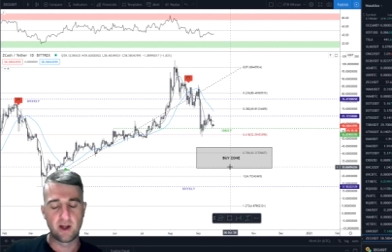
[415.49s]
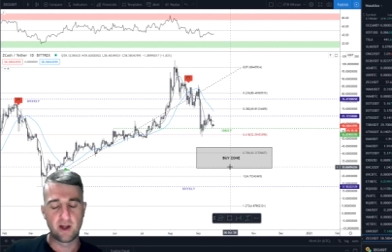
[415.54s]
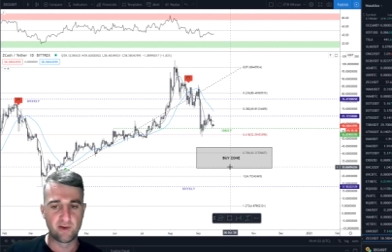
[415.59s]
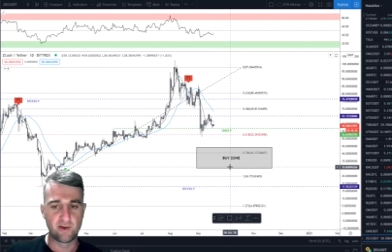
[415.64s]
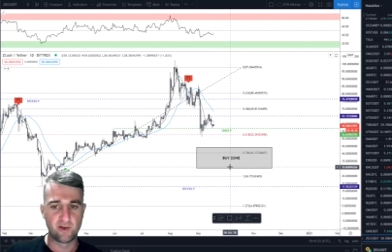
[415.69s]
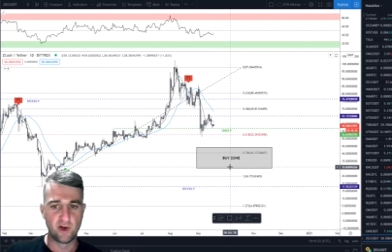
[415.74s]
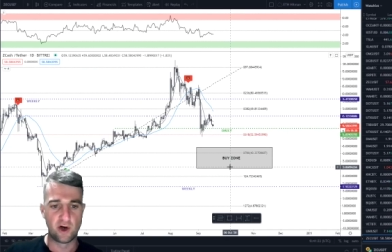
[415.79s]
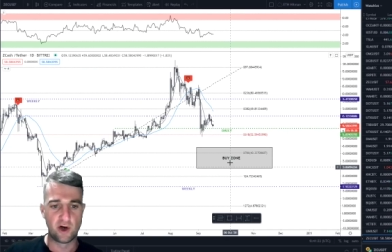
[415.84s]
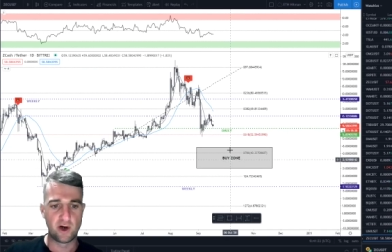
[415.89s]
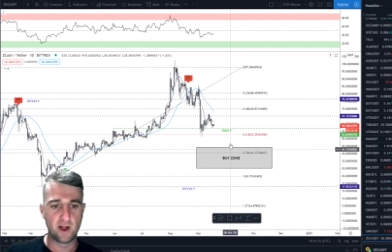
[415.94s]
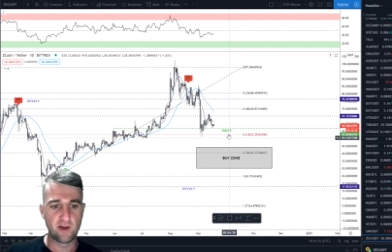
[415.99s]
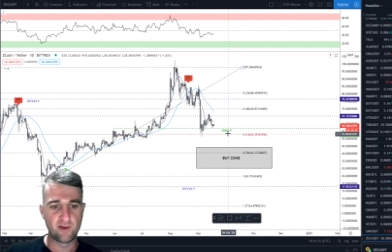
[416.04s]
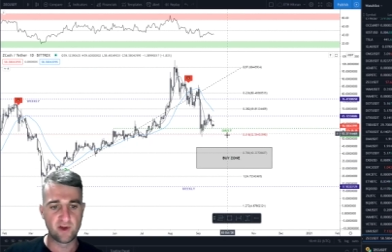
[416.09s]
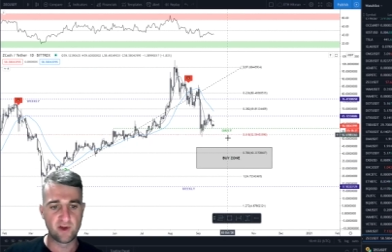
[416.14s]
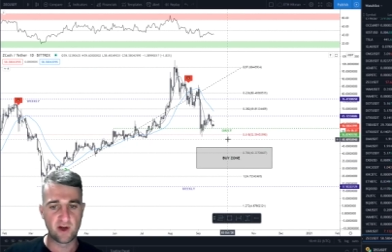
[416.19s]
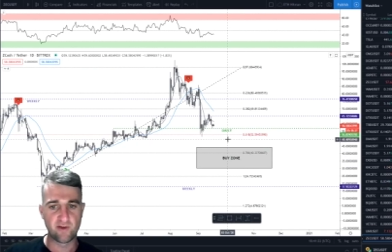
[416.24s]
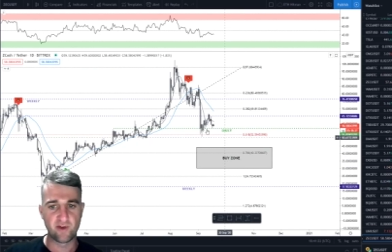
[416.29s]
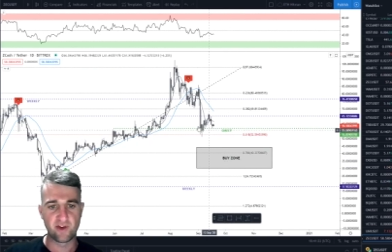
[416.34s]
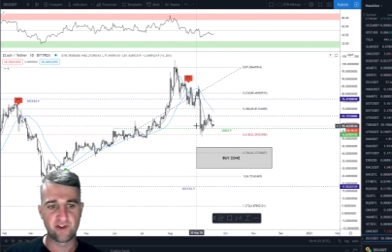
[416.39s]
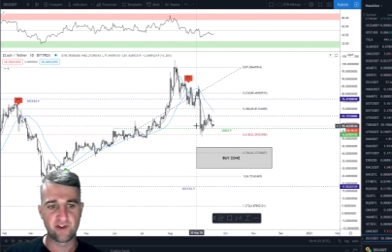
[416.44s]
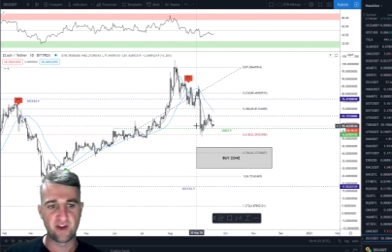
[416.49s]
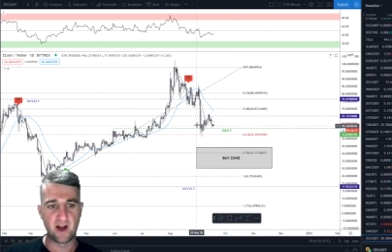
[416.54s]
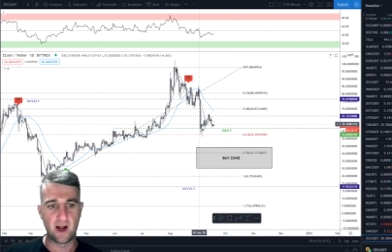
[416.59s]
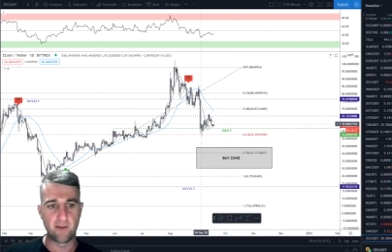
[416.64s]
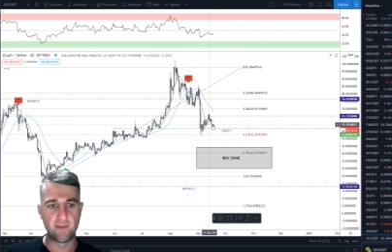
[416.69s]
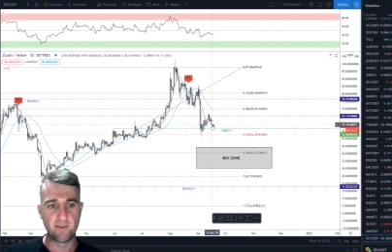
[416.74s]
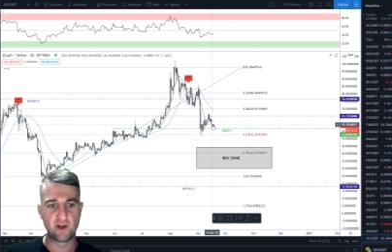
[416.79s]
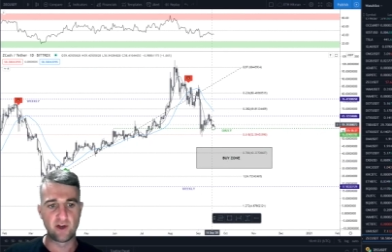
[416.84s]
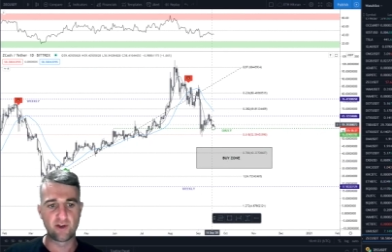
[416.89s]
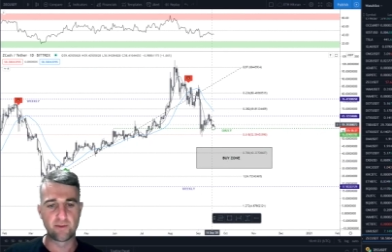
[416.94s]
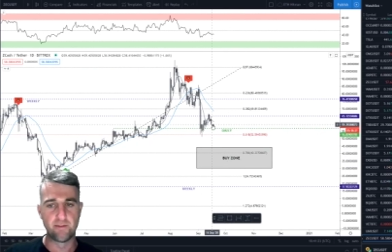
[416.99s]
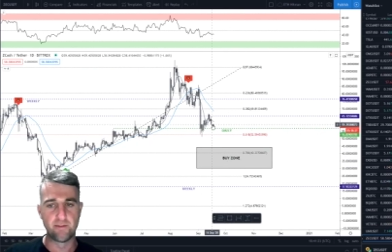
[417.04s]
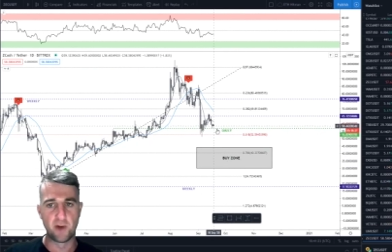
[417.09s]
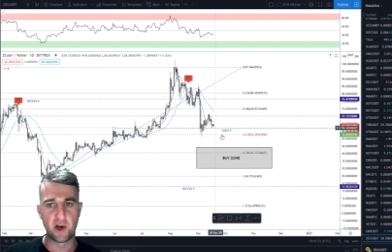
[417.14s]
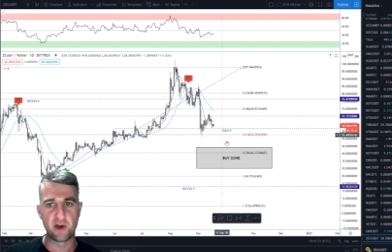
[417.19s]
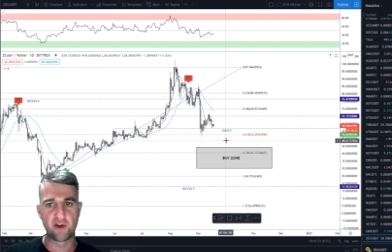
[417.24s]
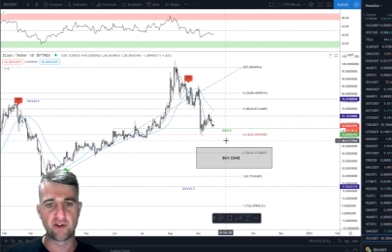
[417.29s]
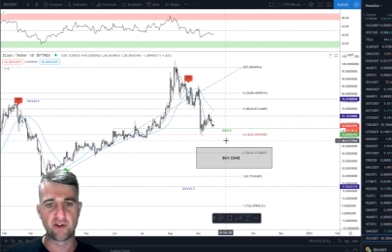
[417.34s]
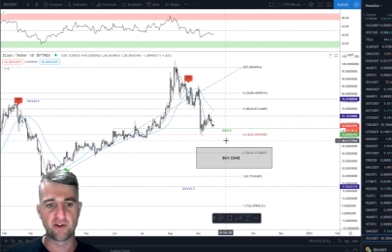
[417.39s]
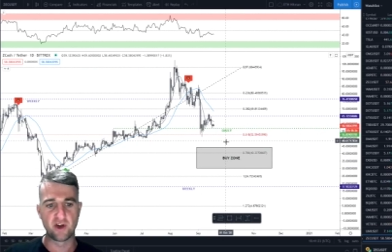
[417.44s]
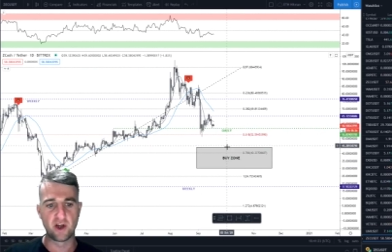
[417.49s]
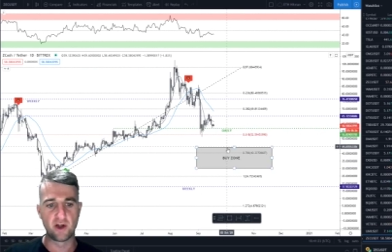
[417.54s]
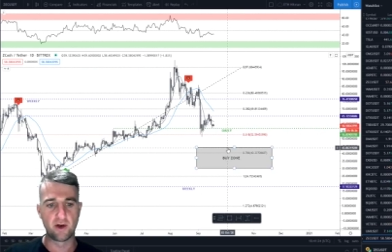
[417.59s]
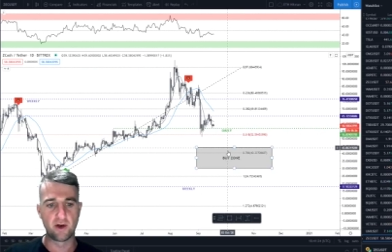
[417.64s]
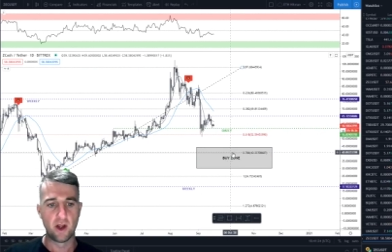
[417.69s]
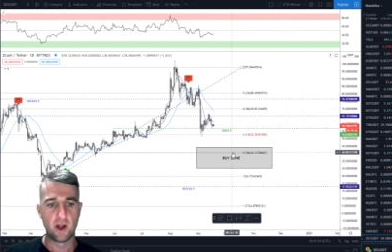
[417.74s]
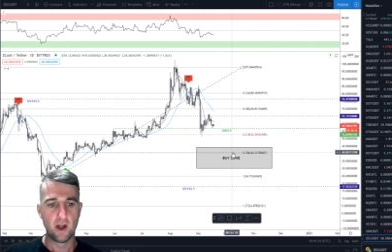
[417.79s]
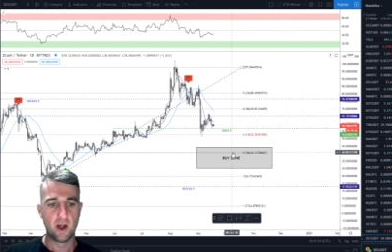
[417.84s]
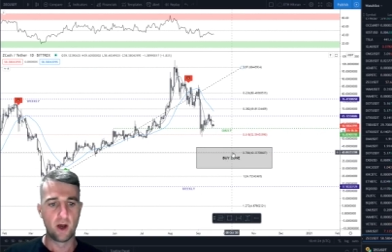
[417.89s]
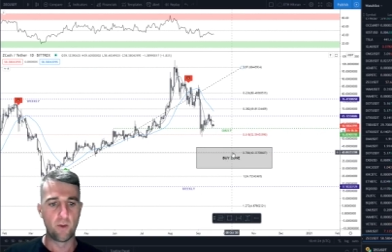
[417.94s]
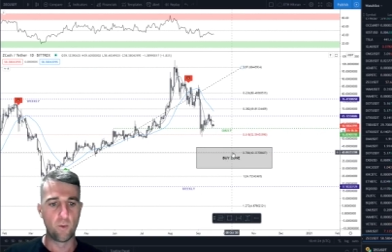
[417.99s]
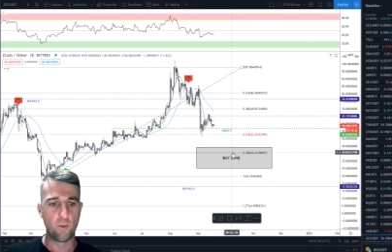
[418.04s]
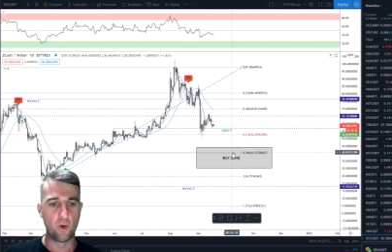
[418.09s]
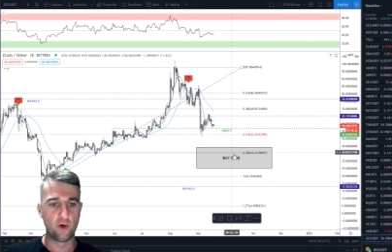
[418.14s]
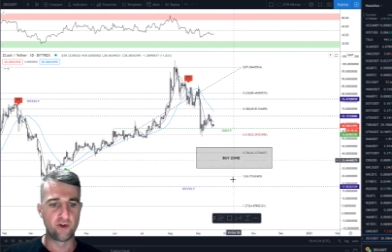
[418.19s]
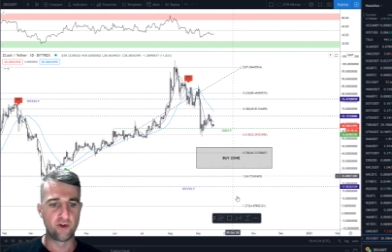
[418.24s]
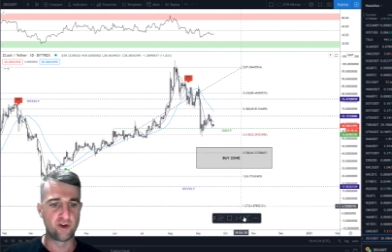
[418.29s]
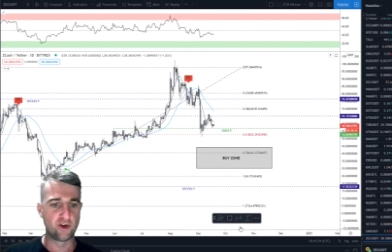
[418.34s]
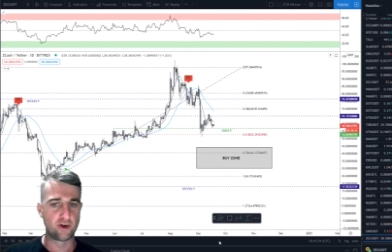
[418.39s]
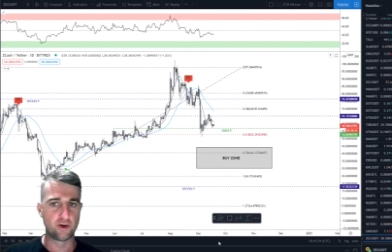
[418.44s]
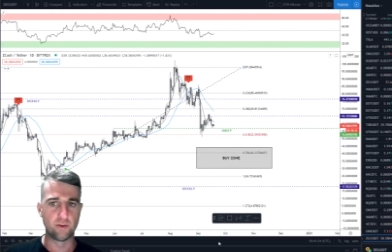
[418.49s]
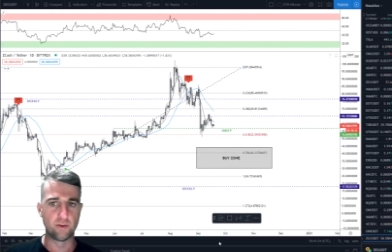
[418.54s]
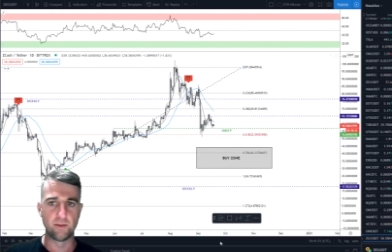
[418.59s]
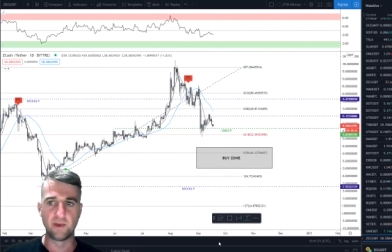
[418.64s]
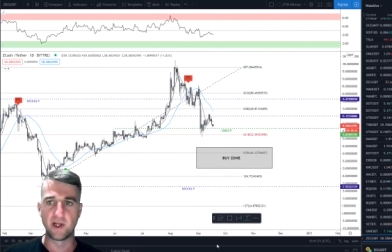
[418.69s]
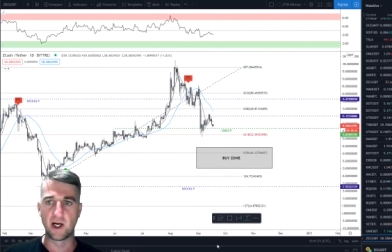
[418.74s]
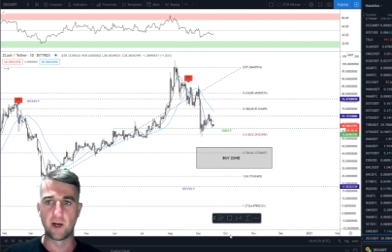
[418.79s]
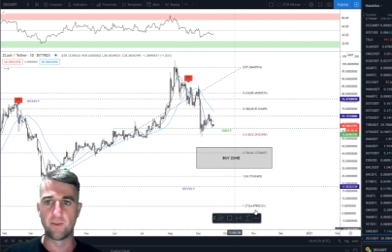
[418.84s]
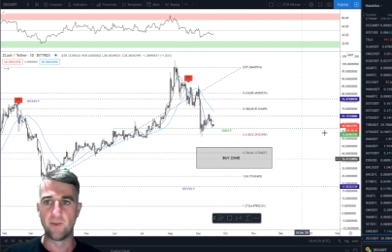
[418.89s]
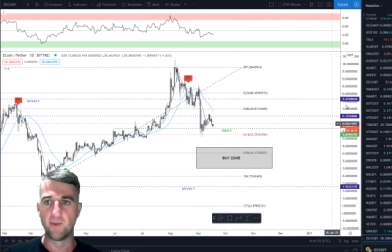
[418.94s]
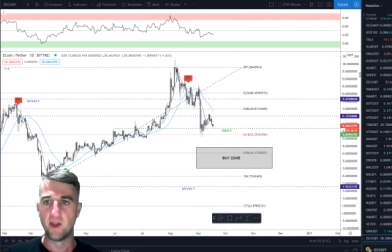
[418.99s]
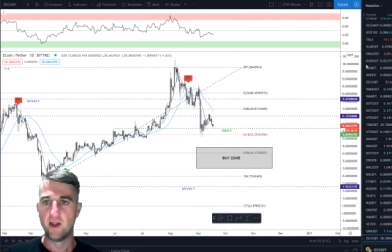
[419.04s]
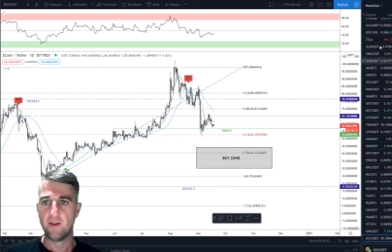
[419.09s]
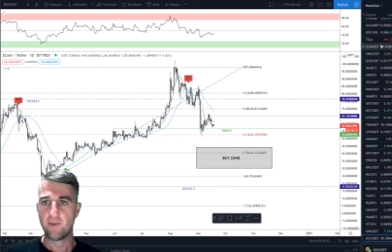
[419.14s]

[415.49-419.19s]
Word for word: if not, if you have the time, then just monitor it and, and watch it come down.